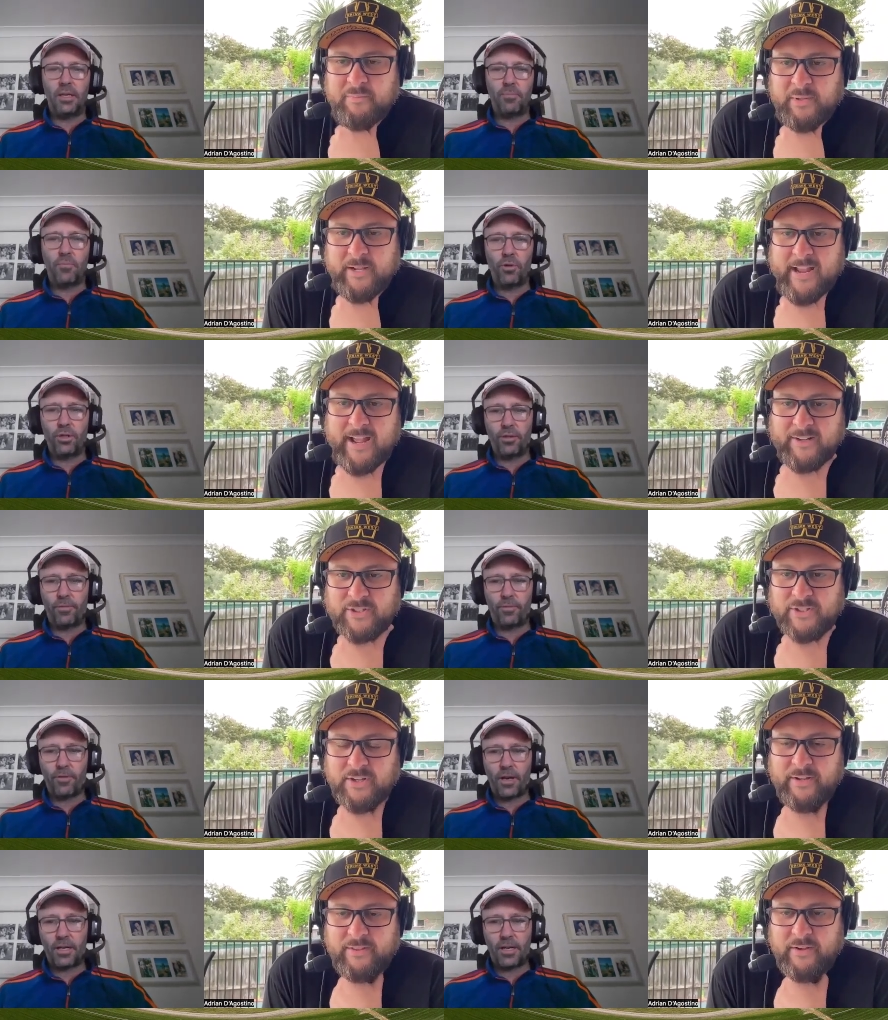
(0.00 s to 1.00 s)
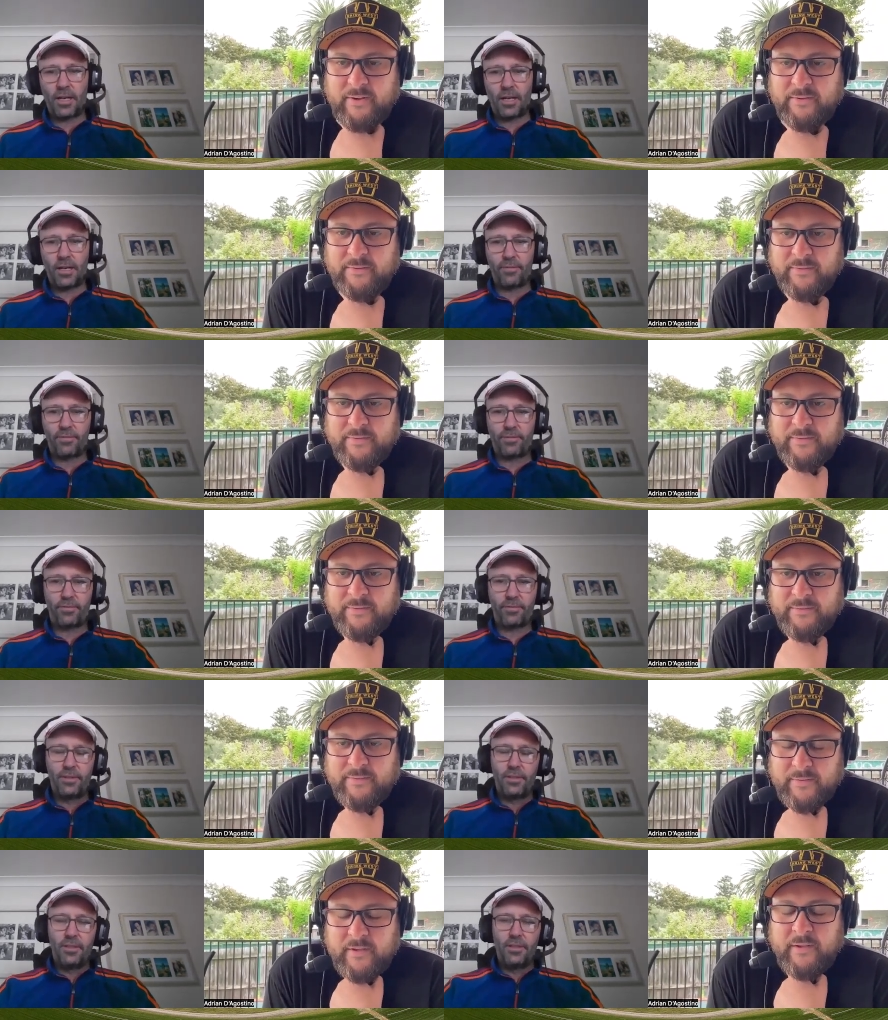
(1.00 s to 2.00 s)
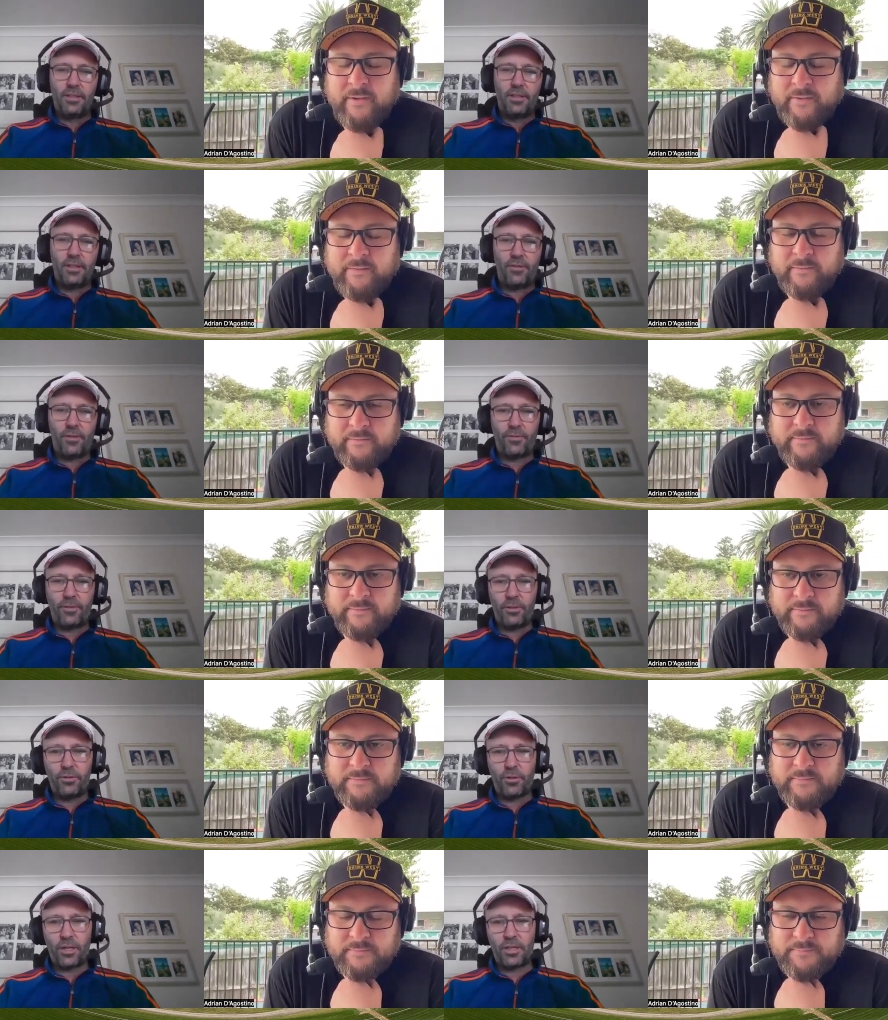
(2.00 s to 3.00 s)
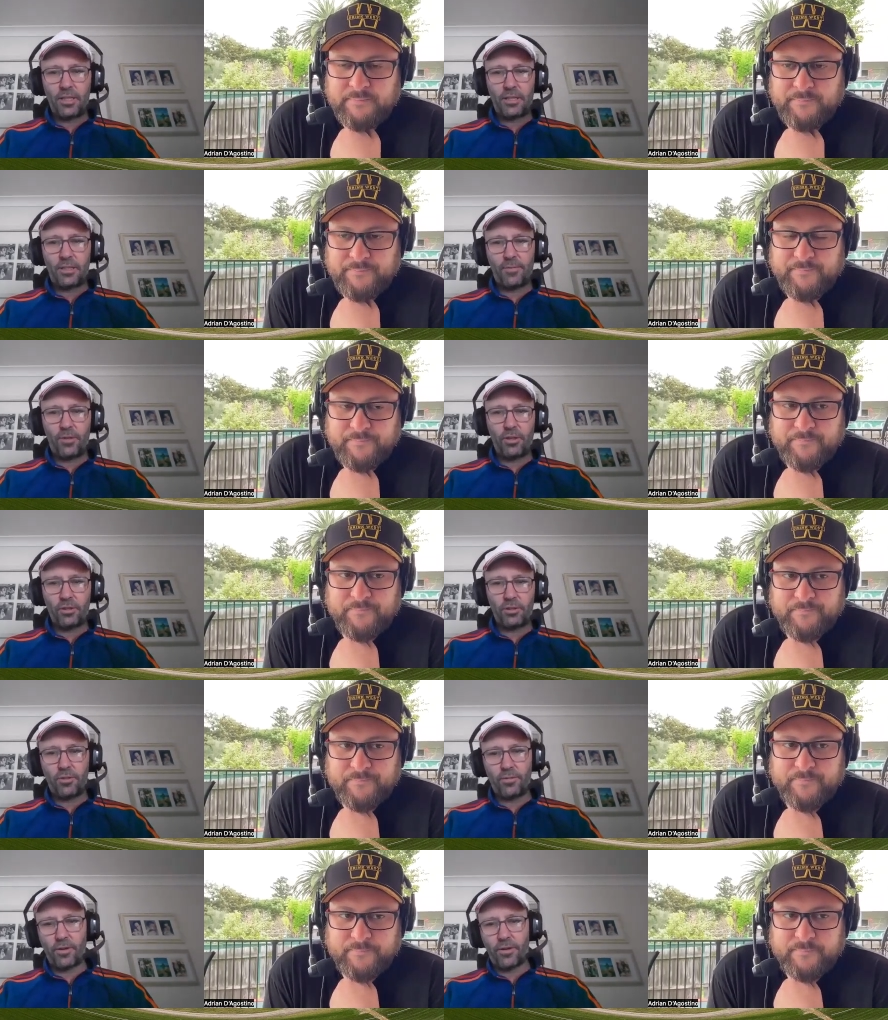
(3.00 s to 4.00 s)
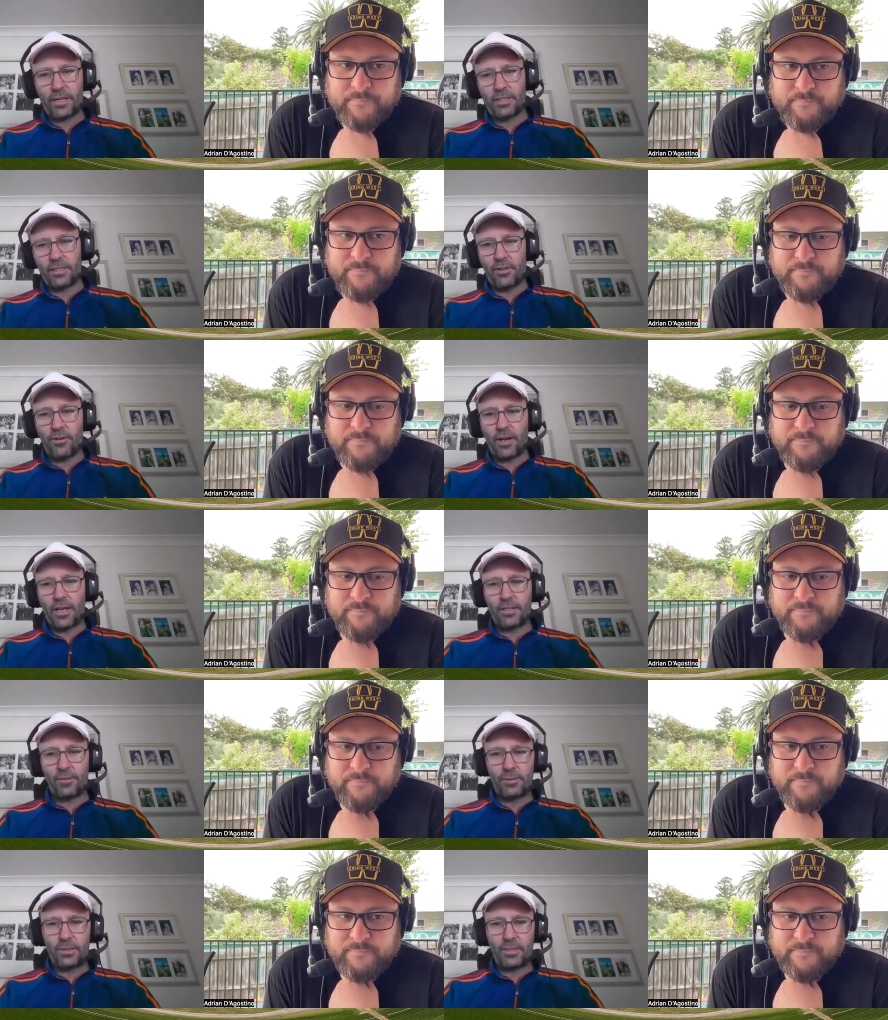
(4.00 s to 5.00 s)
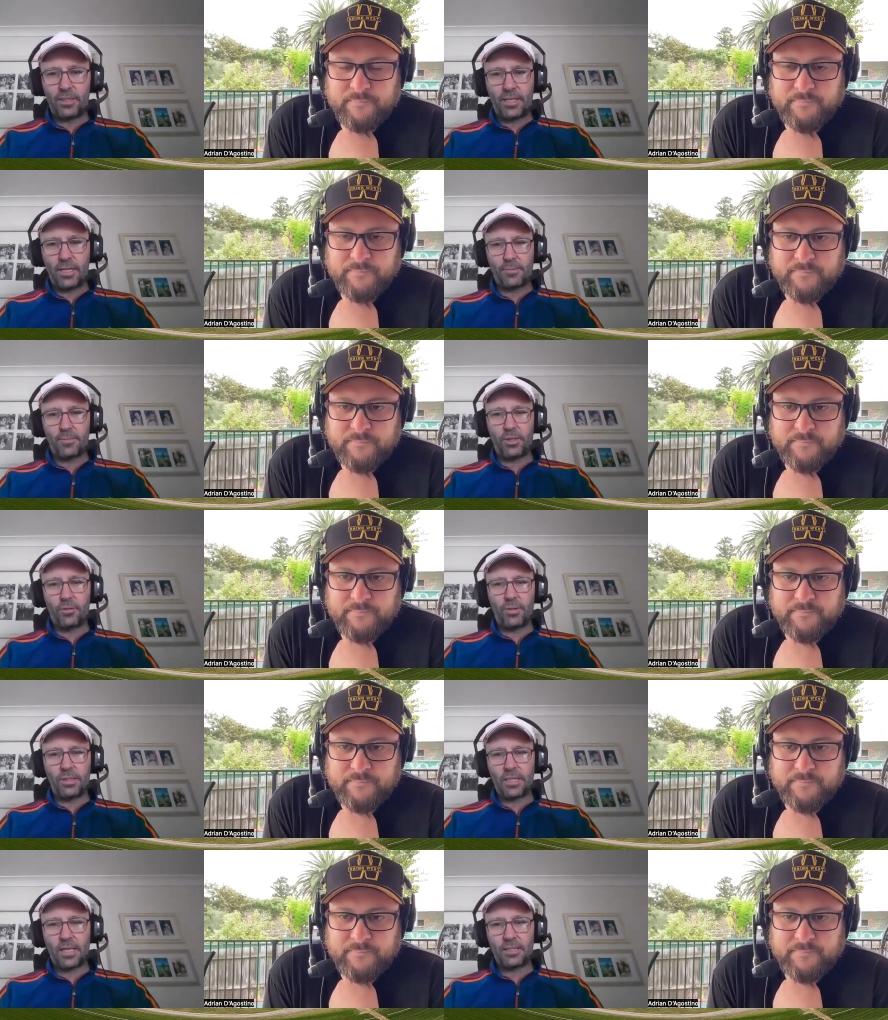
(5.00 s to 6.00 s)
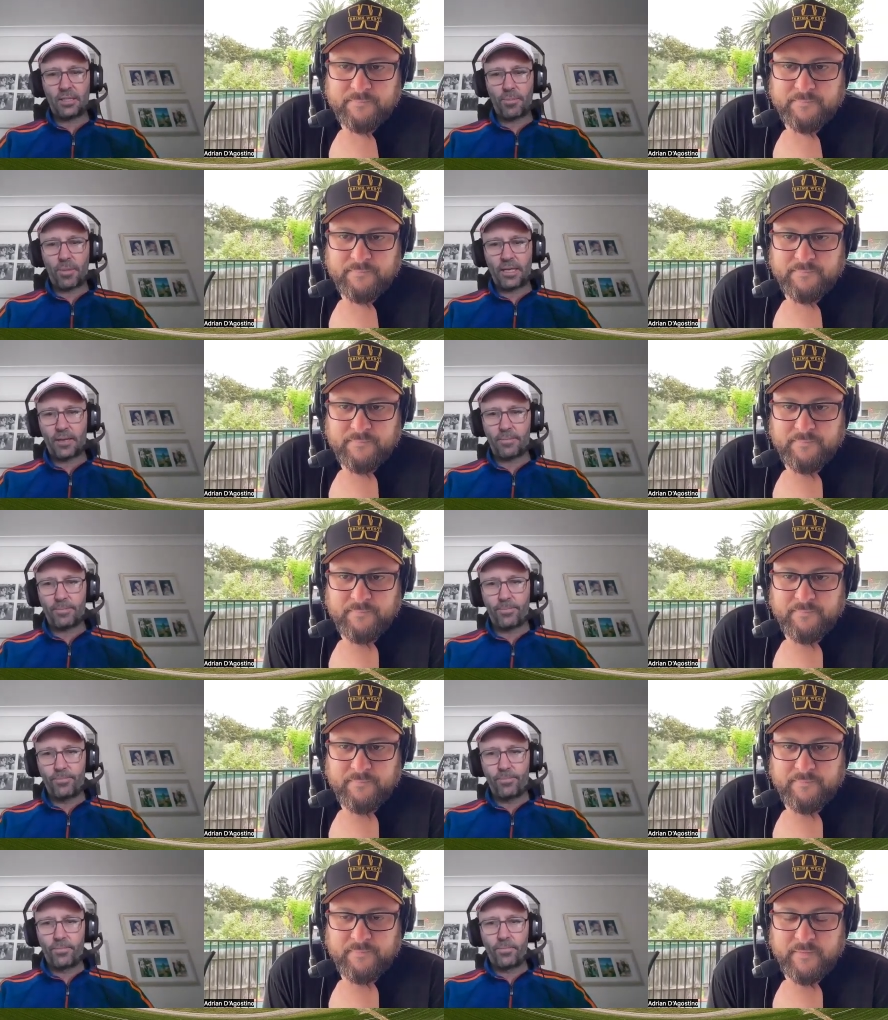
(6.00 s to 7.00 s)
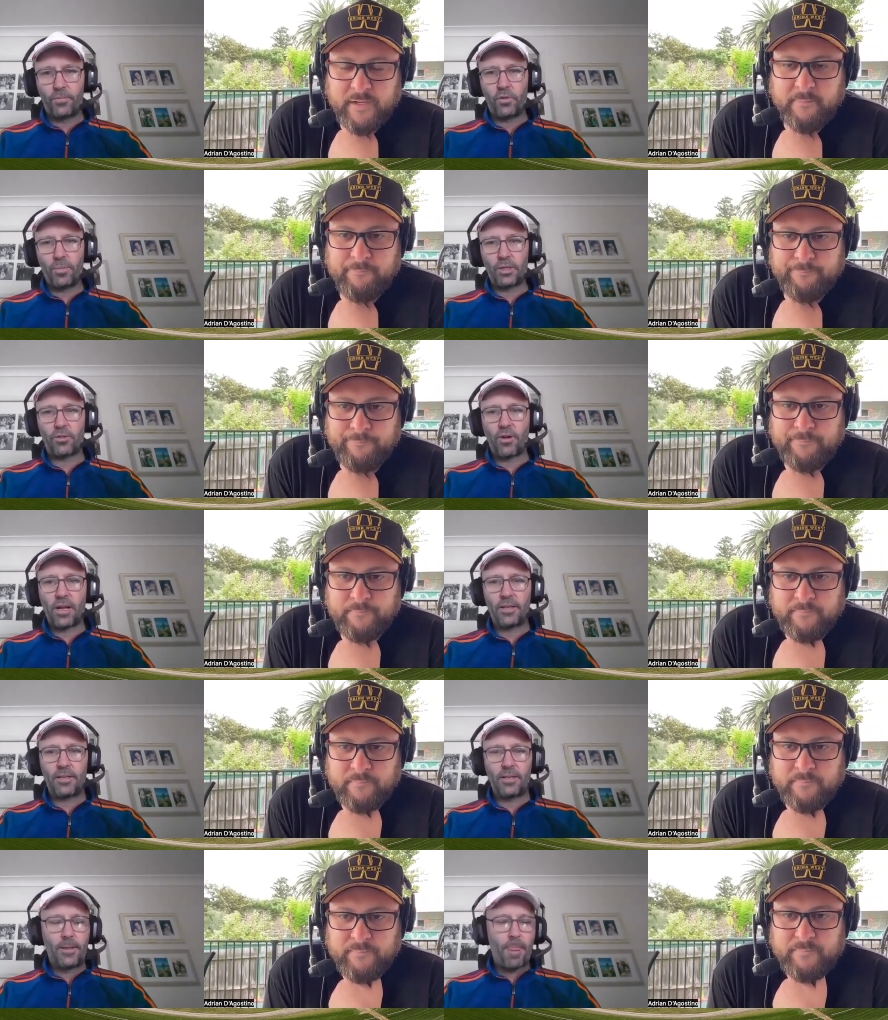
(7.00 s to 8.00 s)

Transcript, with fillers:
Speaker 1: outside, more in the front half yeah. of the field. I think if you got too far out of your ground, it was going to be always hard to make up yeah. too much ground.